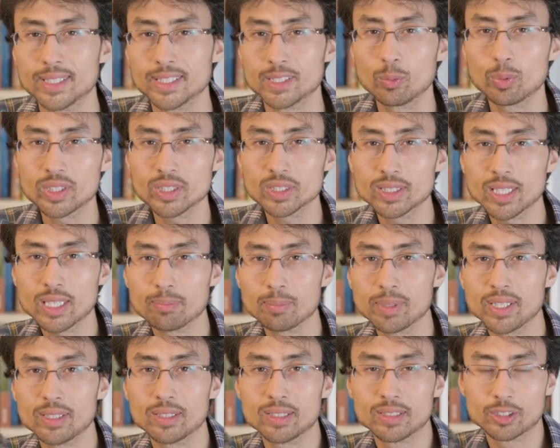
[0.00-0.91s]
So what does that
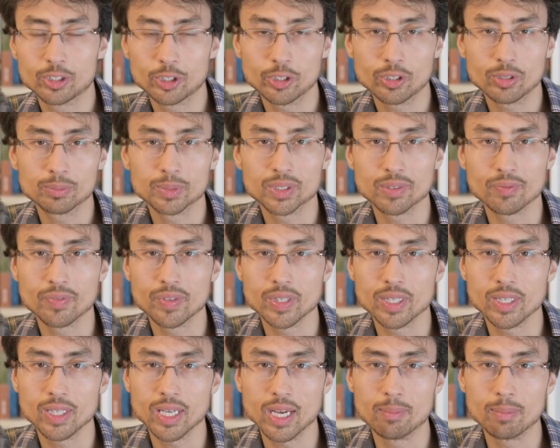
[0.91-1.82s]
mean in terms of
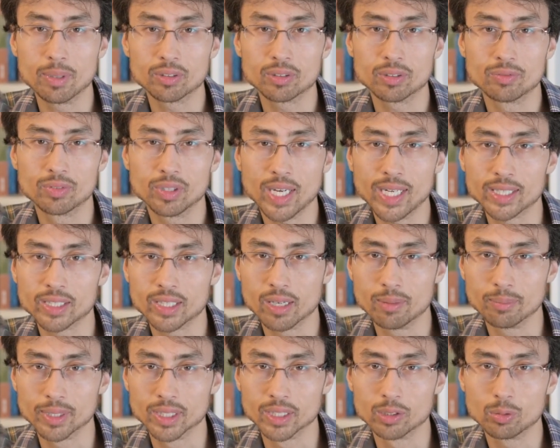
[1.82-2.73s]
the amount of light
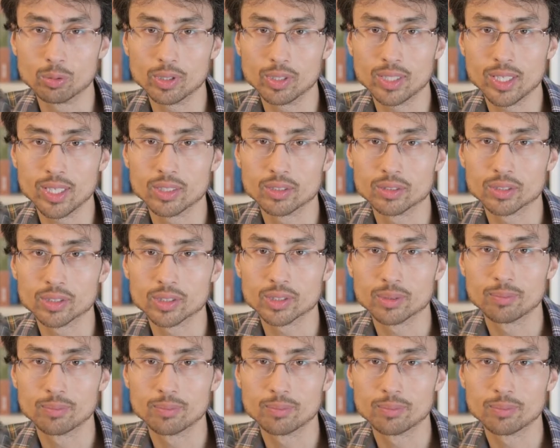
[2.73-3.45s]
coming into a lens?